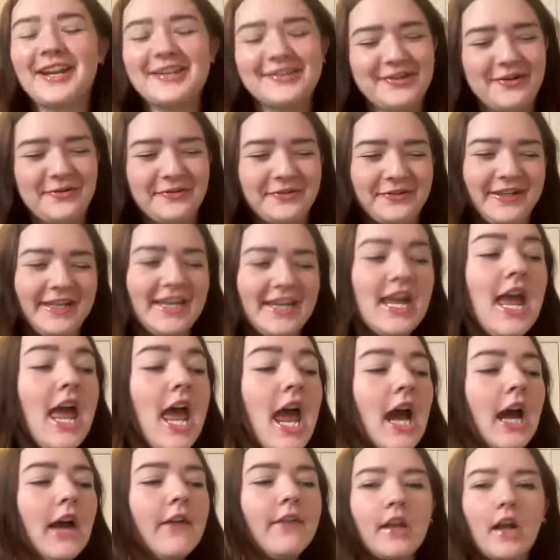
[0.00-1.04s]
Right, totally.
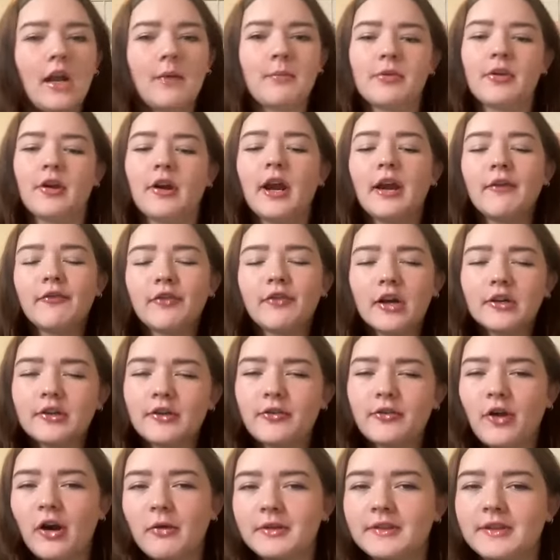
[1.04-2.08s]
And then I'm sorry, I forgot to
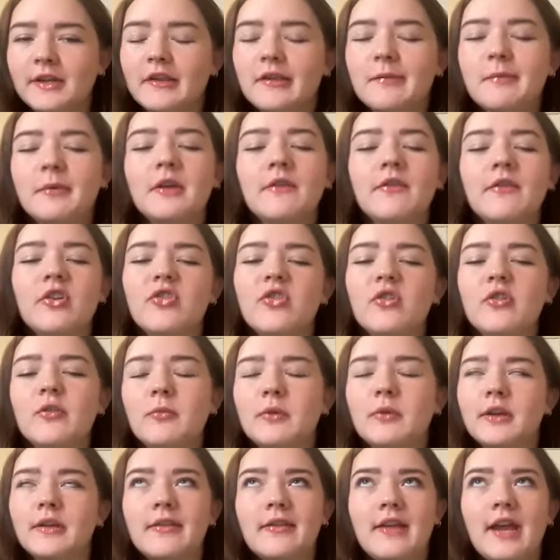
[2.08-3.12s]
start with this, but if you just
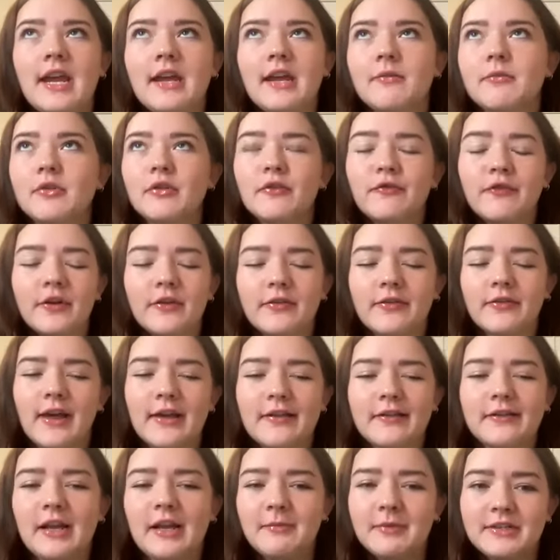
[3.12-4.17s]
want to state your first,
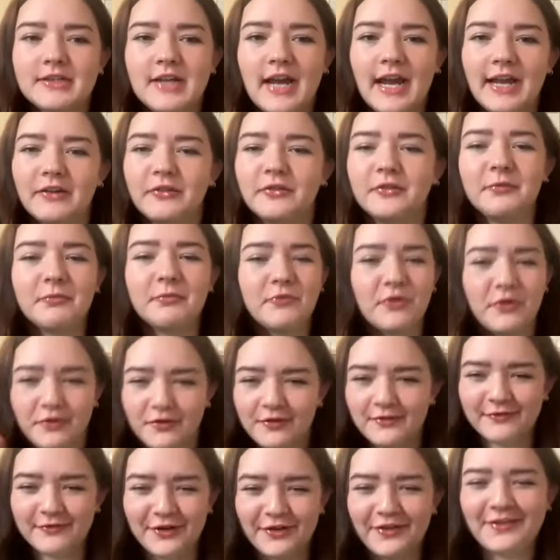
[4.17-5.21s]
last name, and title,
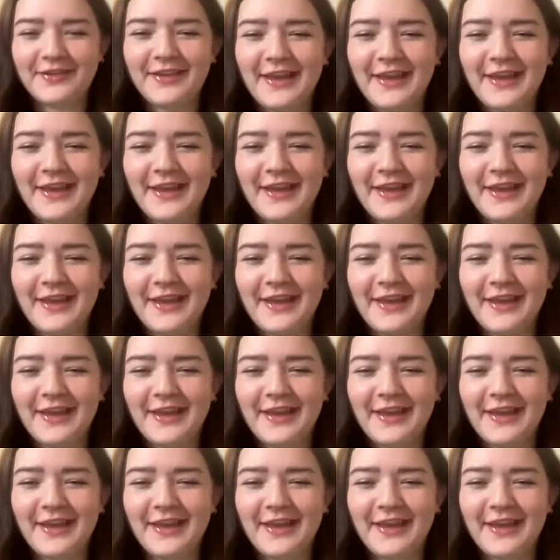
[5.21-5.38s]
just oh yeah,